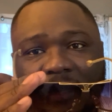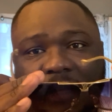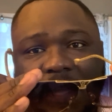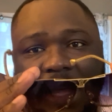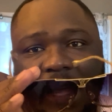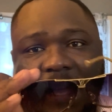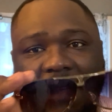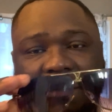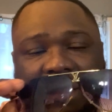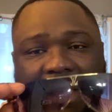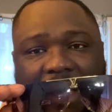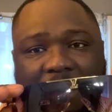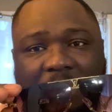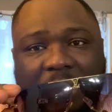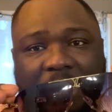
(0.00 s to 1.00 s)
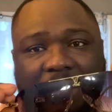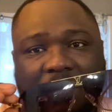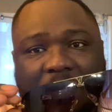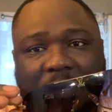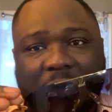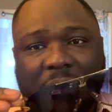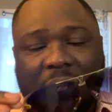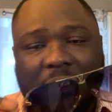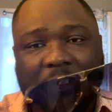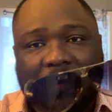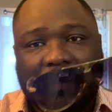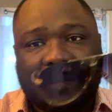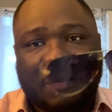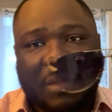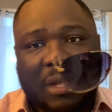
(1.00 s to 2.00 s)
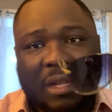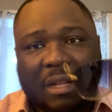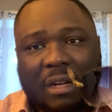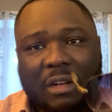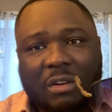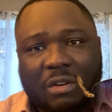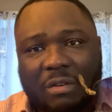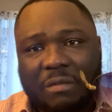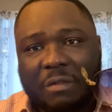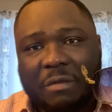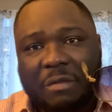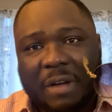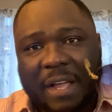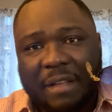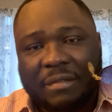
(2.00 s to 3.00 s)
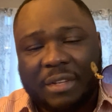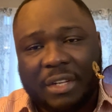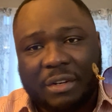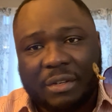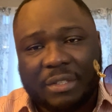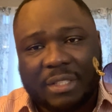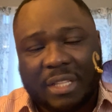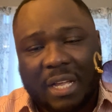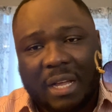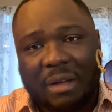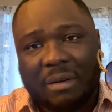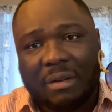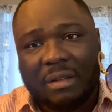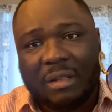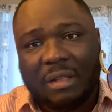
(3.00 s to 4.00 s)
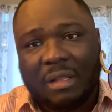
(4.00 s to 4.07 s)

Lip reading: I have kept it for a little over 5 years now.